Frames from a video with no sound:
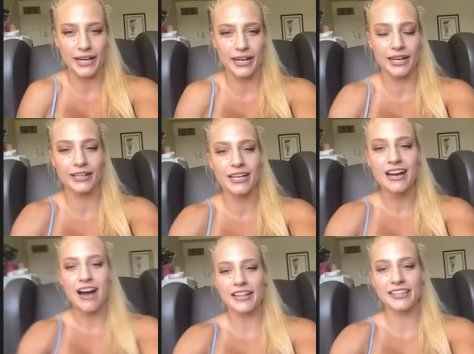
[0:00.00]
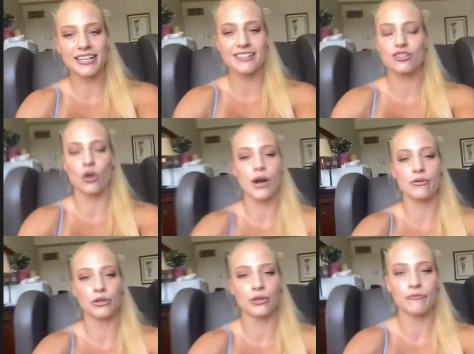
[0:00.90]
And I think that's so
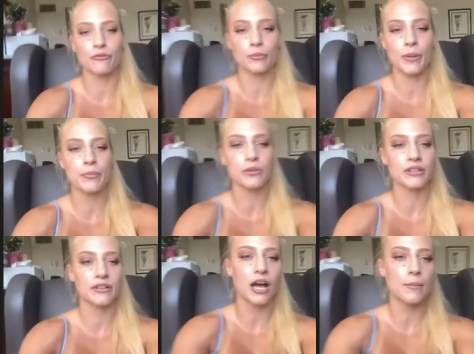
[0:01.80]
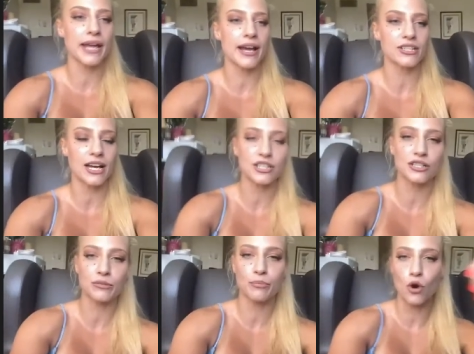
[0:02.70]
unreal. And for the people that are coming out to actually
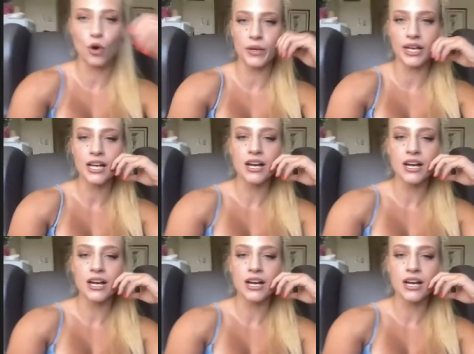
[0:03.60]
support me,